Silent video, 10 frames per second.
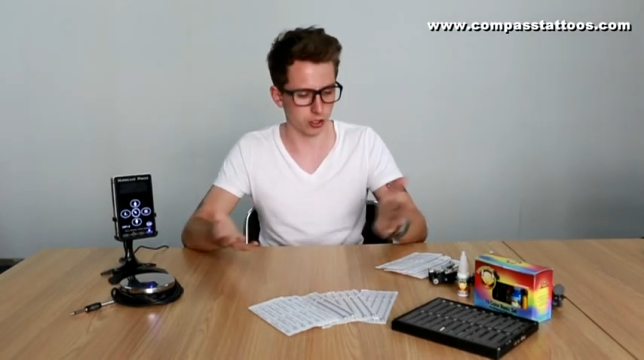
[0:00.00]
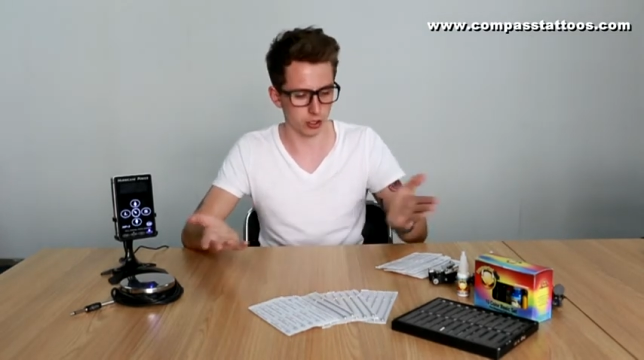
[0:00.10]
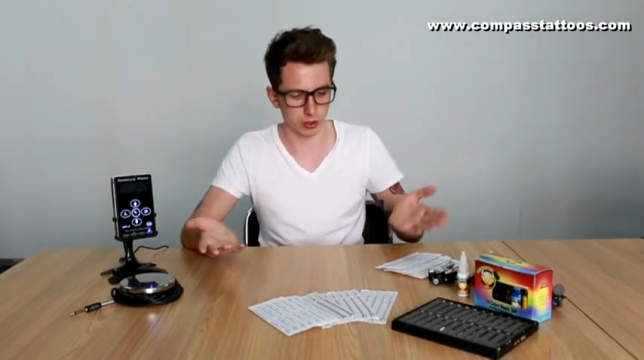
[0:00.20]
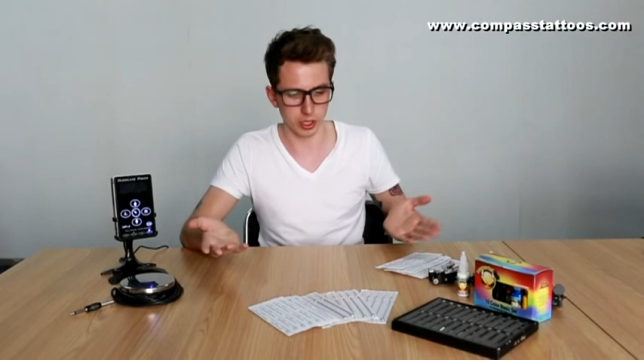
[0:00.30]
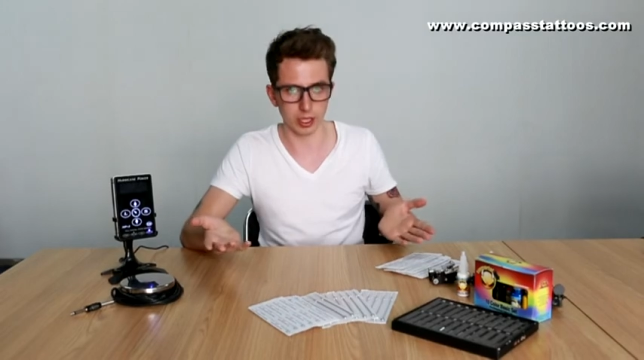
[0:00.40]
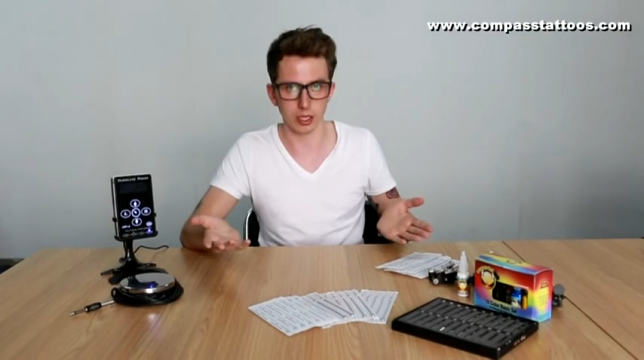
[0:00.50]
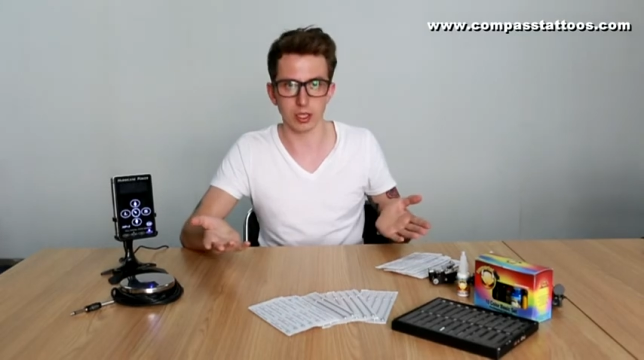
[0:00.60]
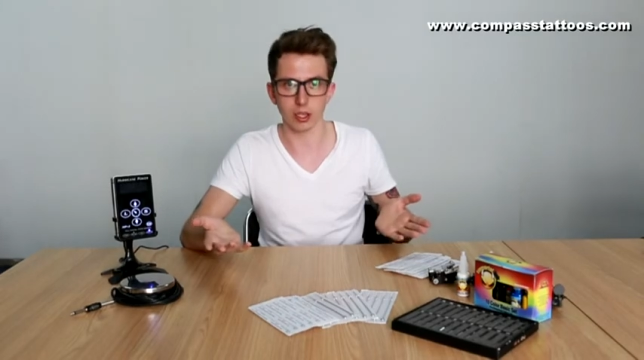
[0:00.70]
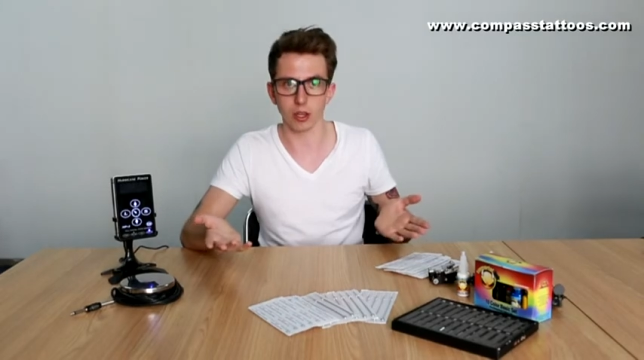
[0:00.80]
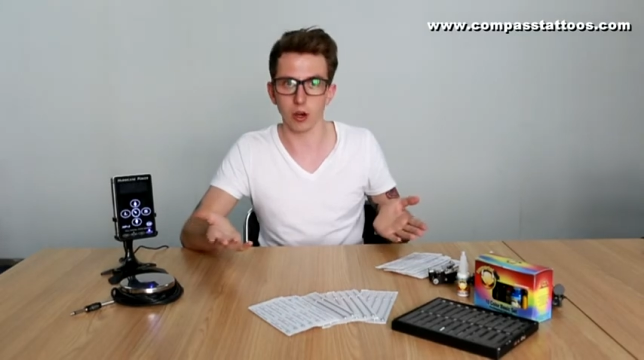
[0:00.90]
using
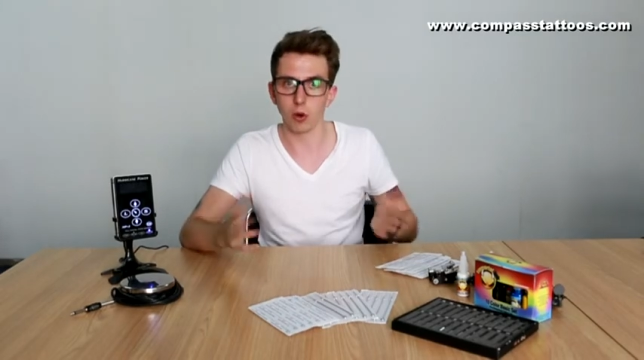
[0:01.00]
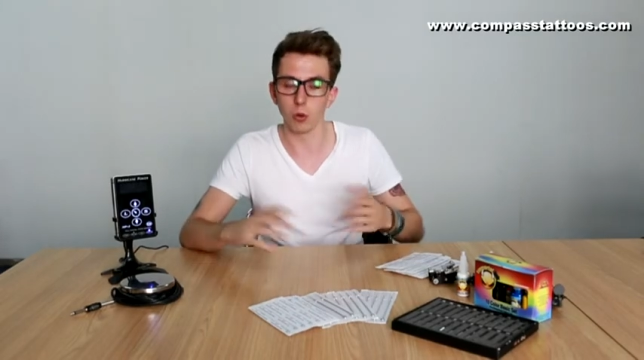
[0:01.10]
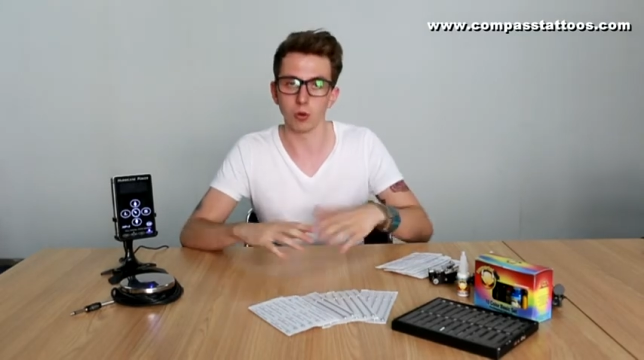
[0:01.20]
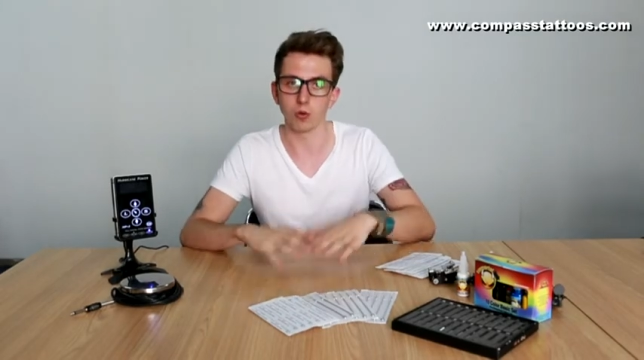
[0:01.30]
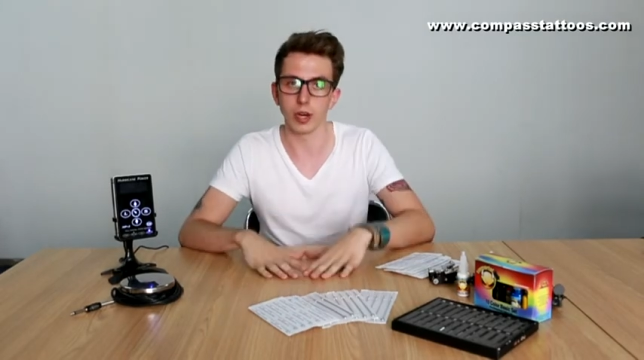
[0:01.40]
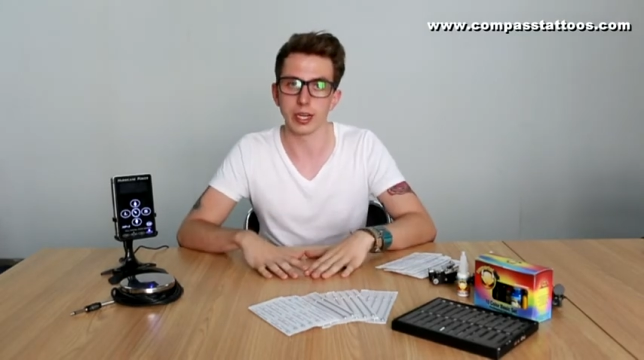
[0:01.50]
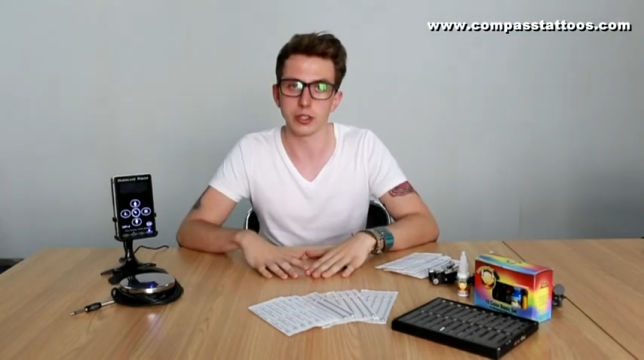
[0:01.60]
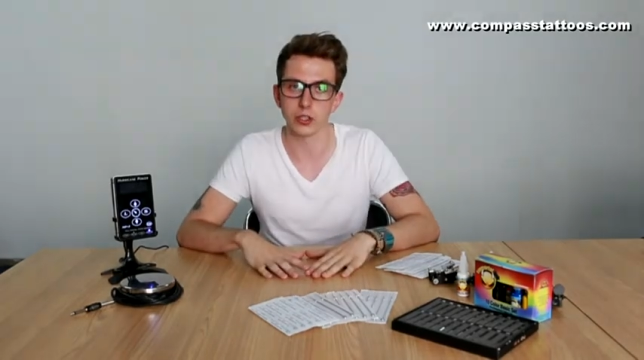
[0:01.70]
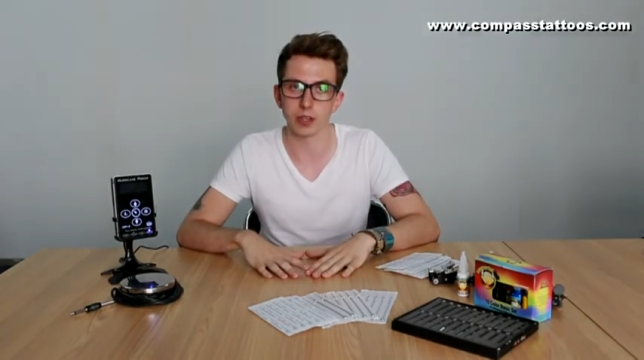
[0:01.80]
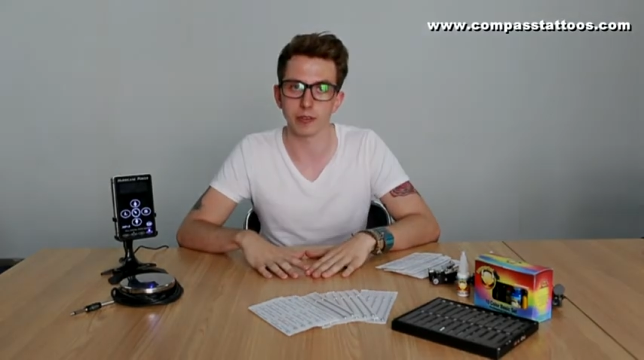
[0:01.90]
the whole
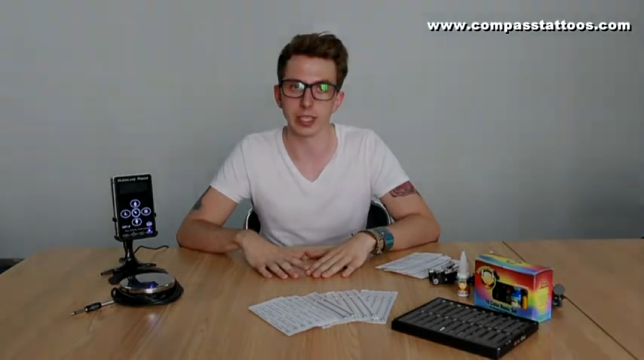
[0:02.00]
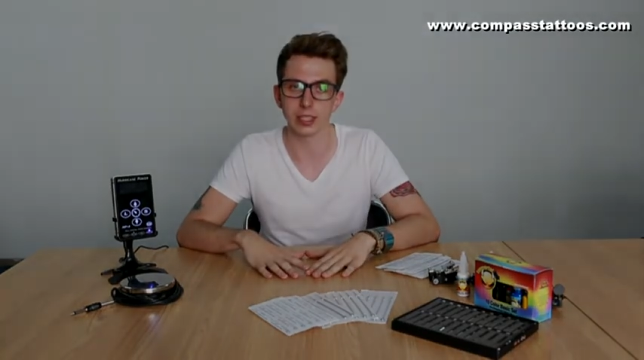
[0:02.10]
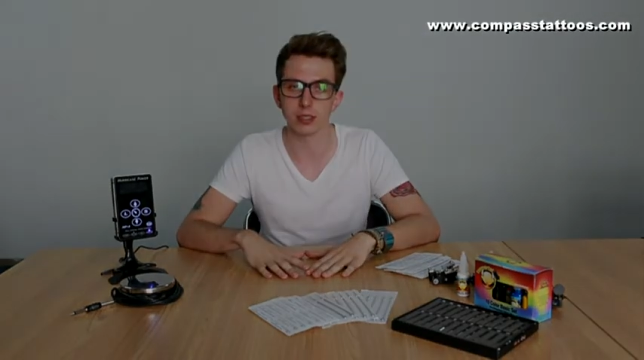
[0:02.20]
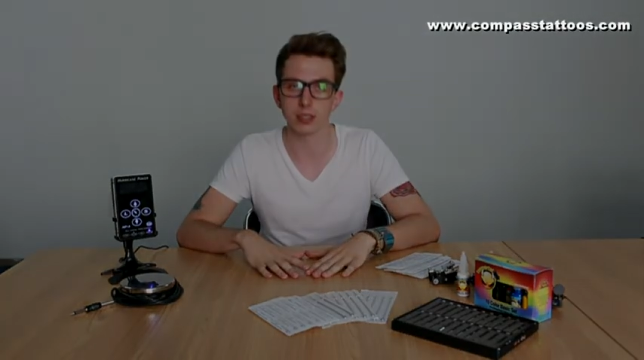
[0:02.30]
range of